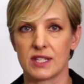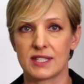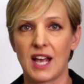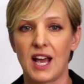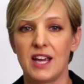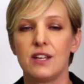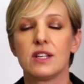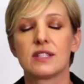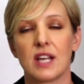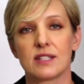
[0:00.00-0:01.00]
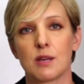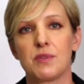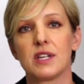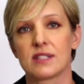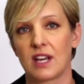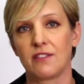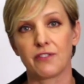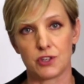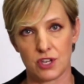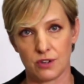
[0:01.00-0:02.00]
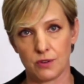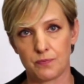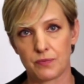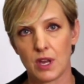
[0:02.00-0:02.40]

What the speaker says: aside, set something aside for you.